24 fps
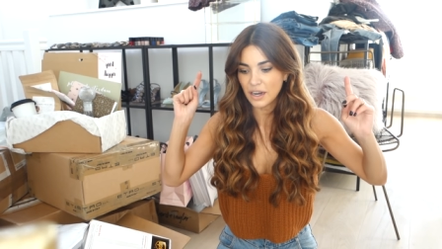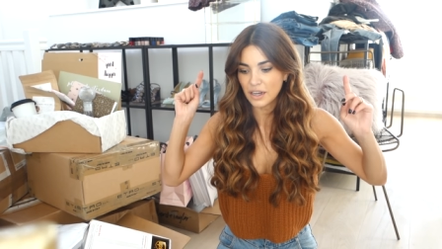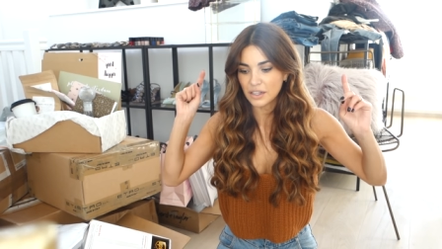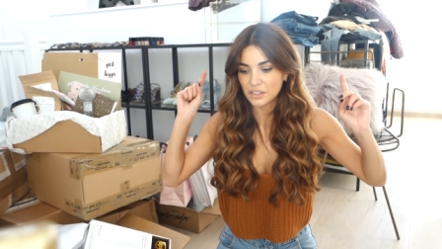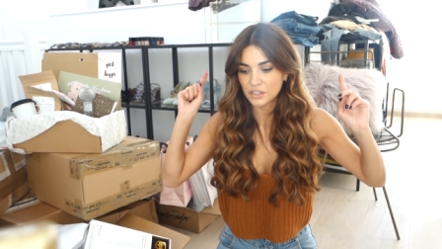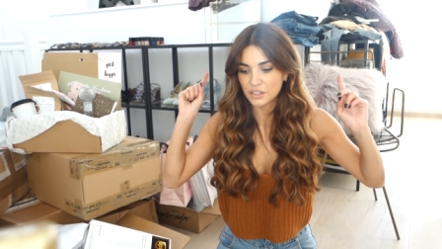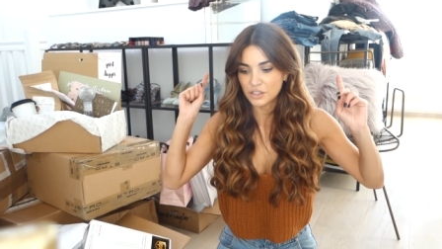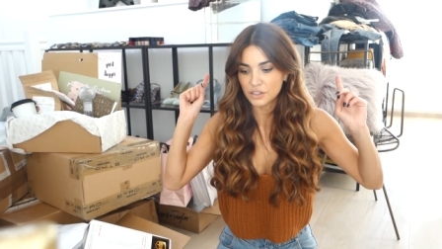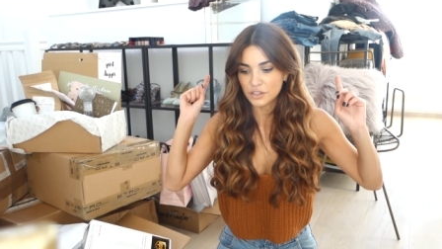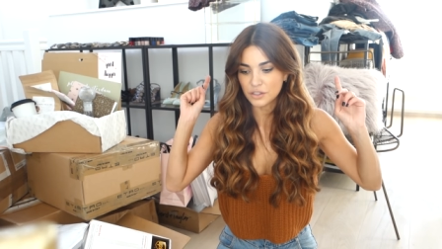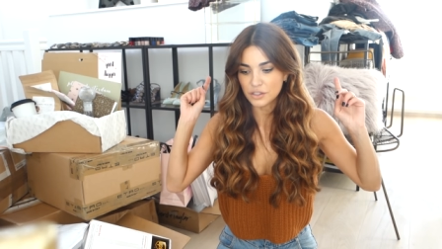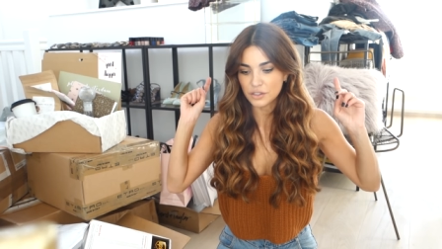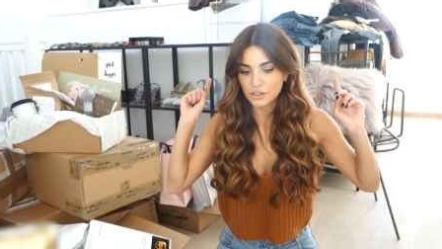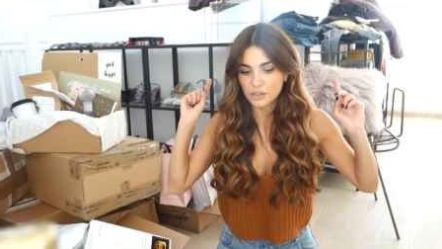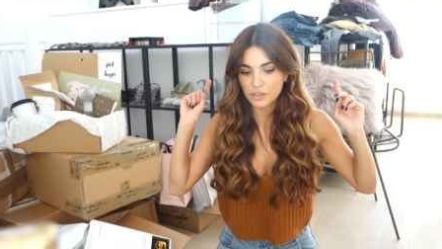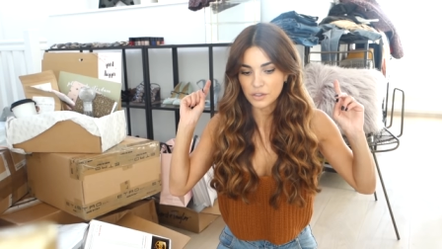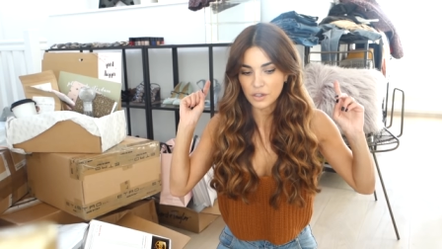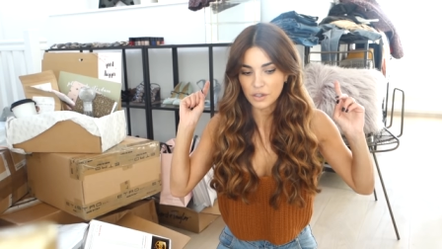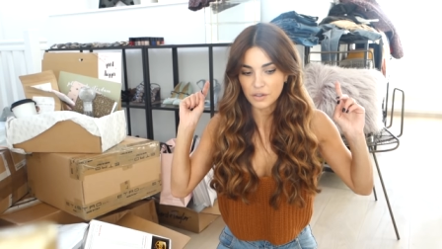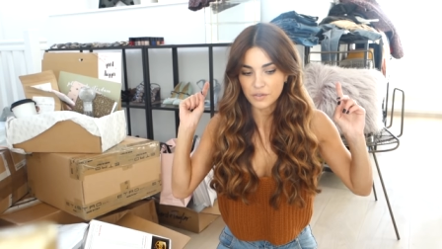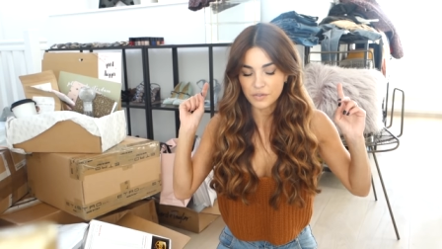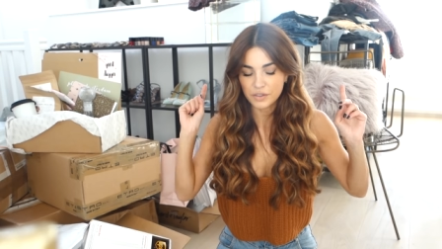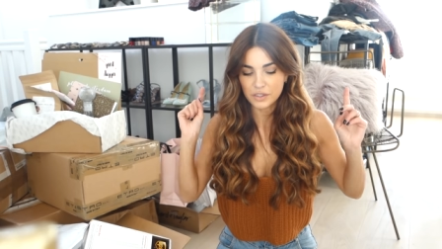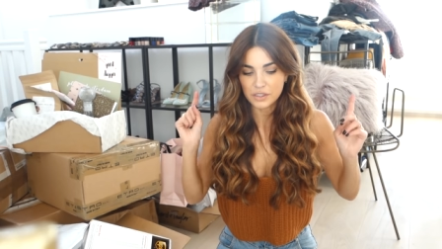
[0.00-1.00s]
I
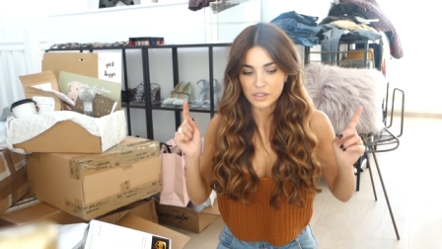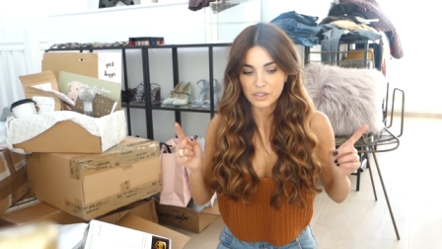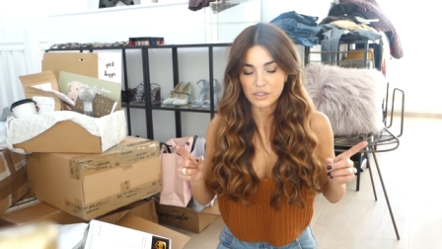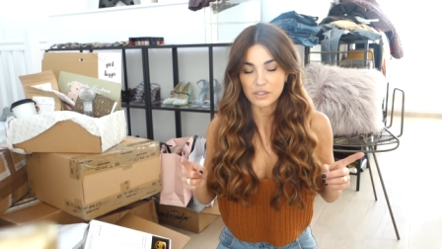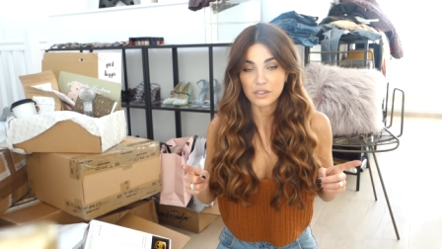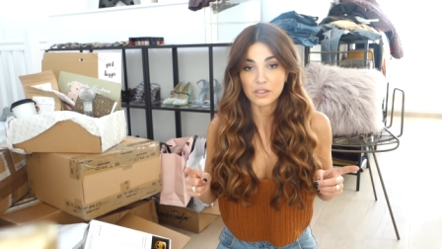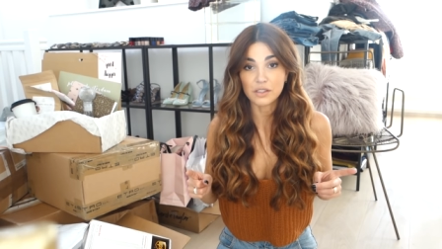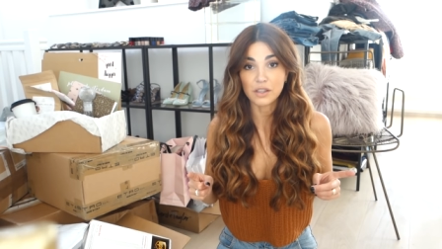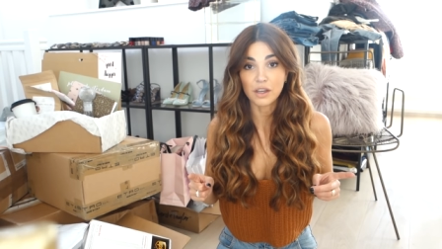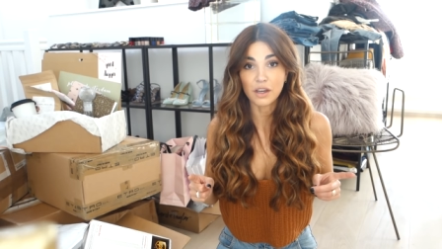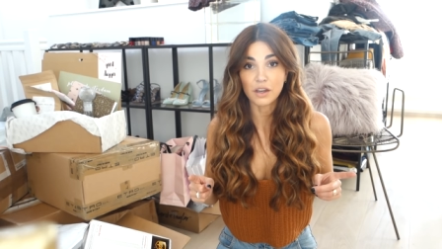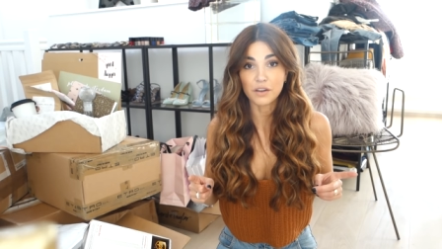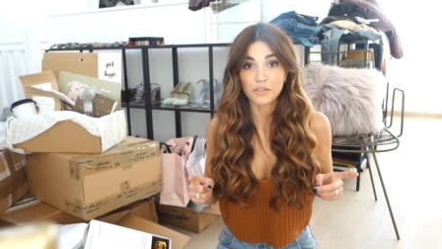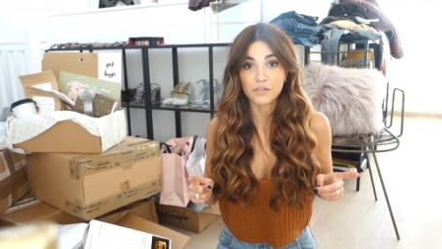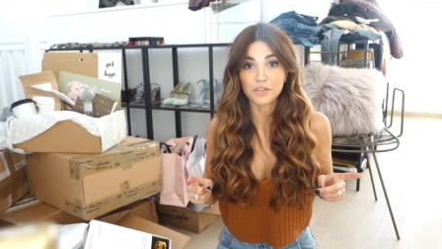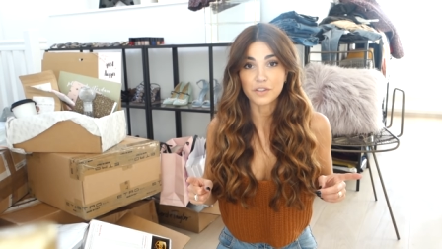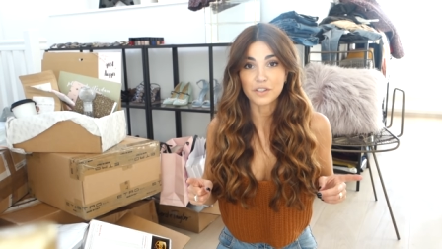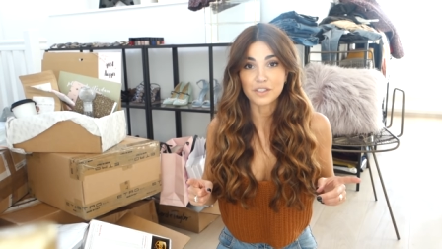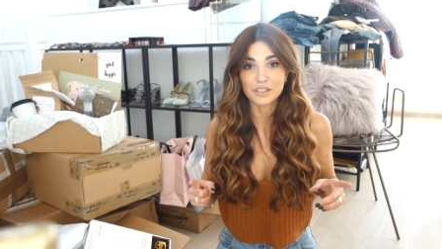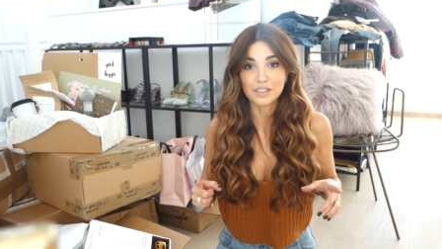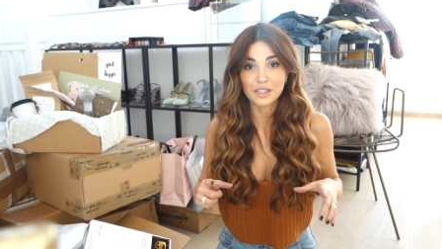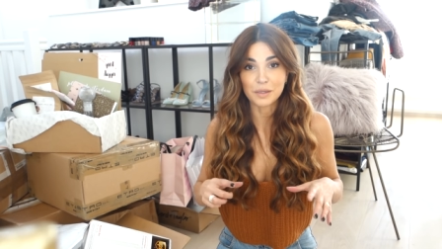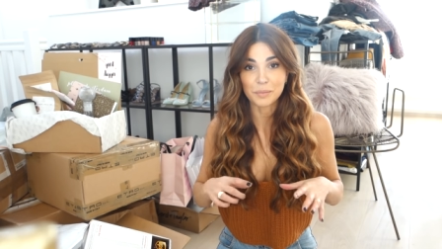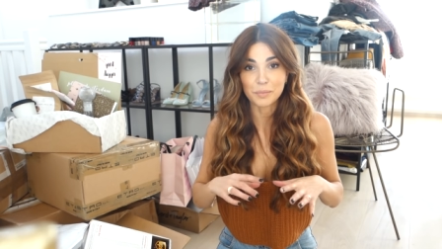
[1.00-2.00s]
just visited the
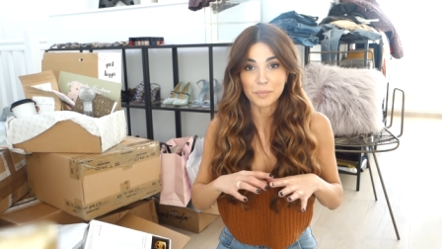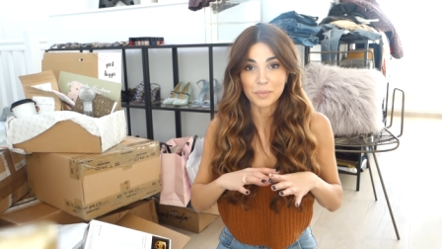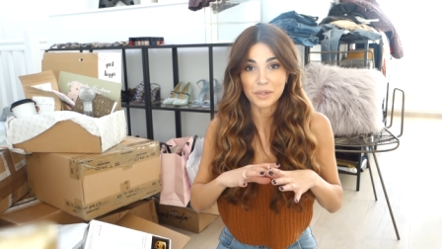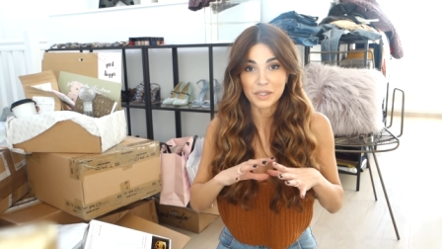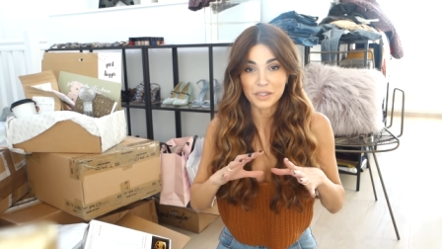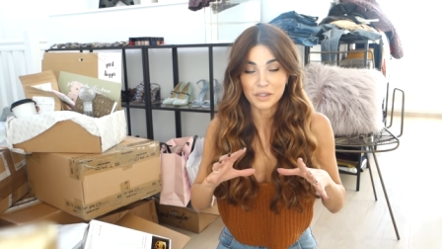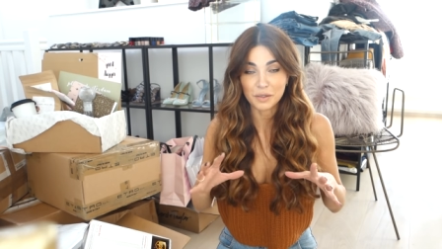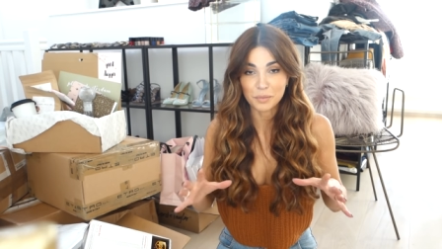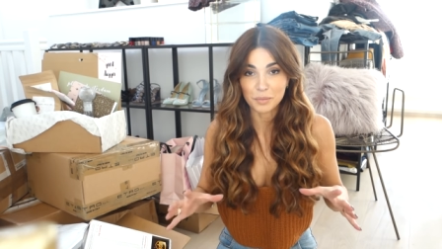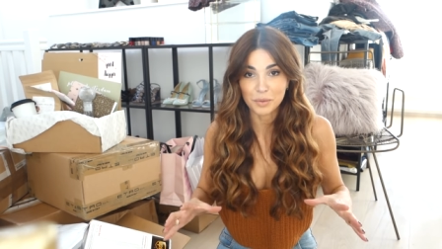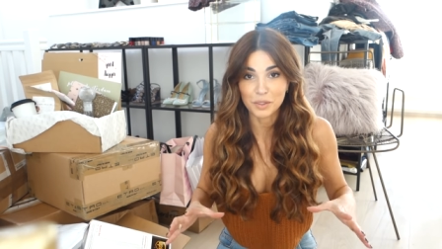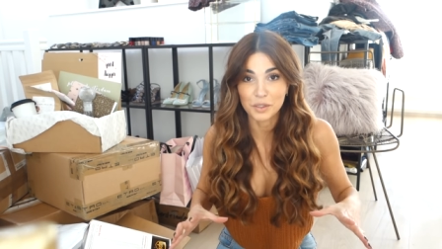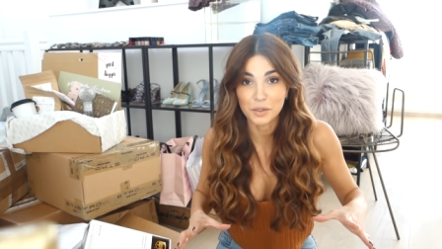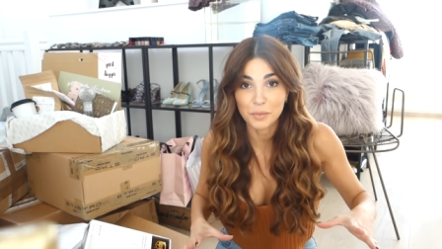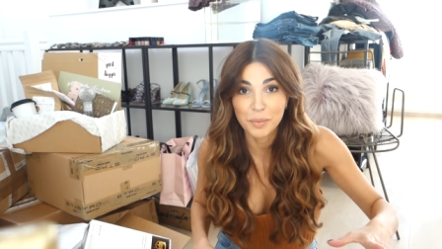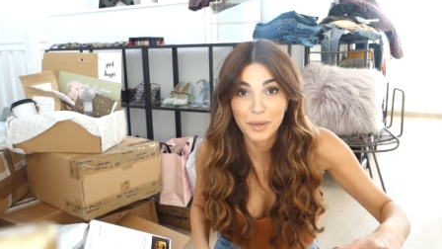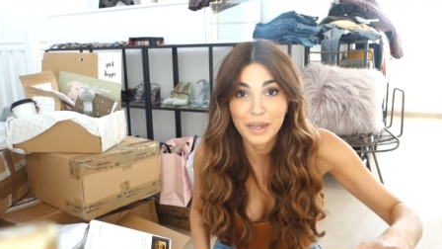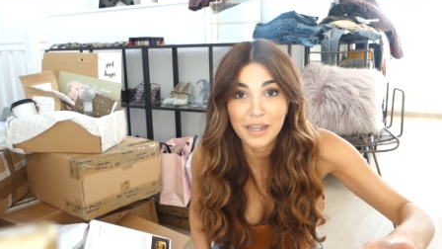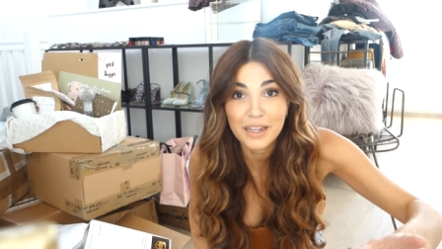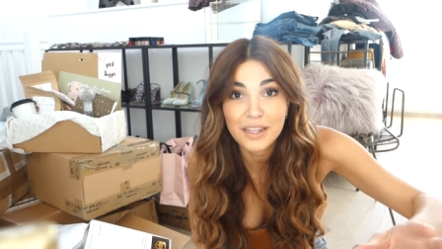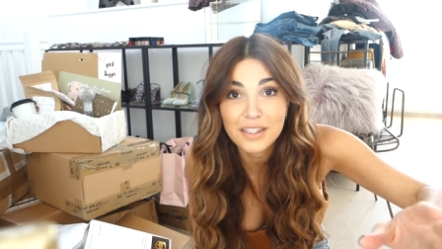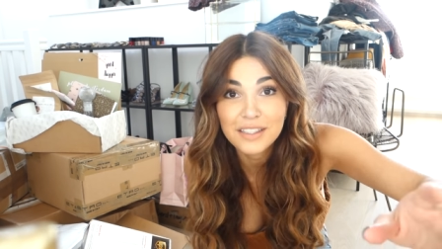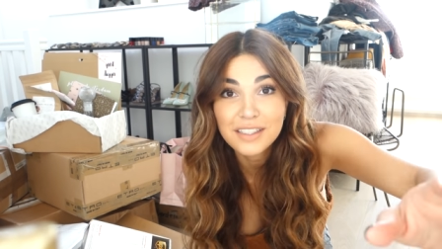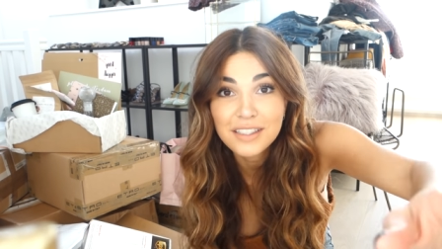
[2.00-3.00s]
office and picked up all the
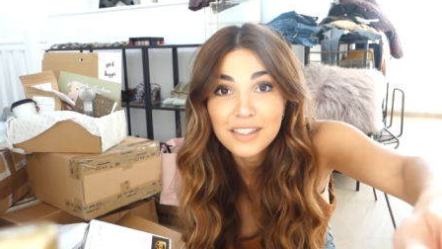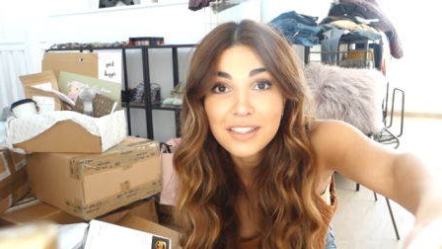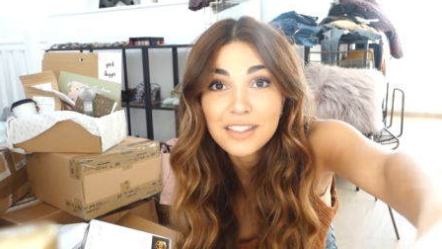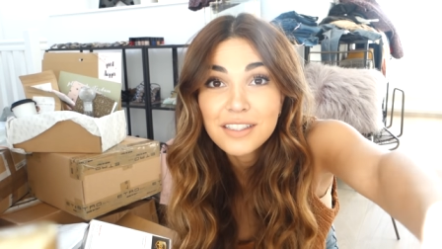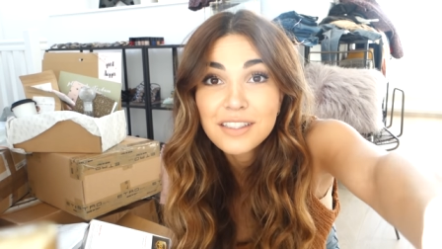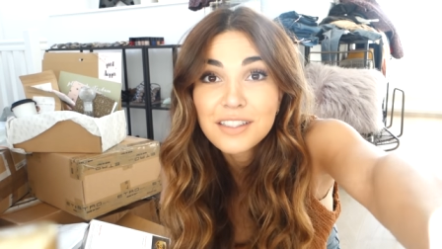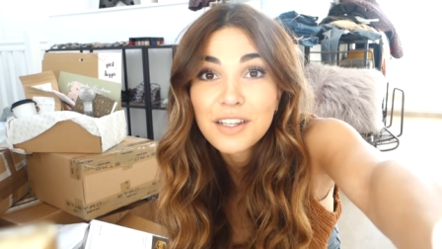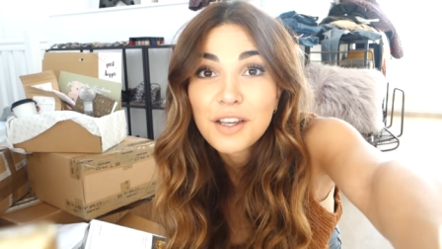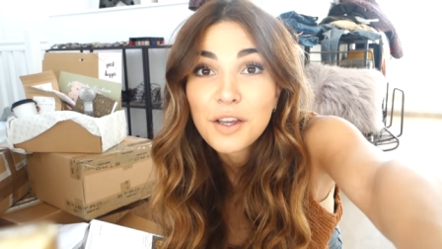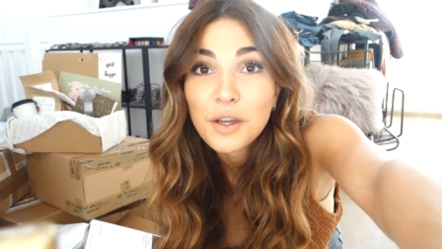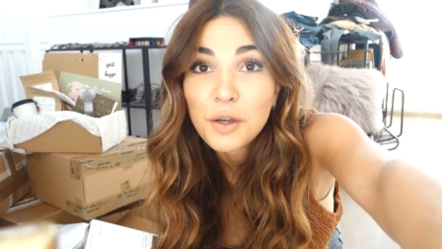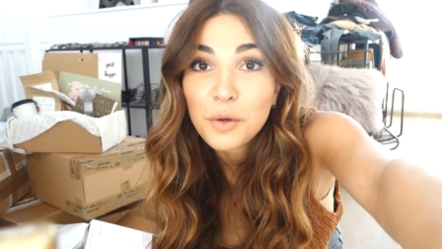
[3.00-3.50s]
packages,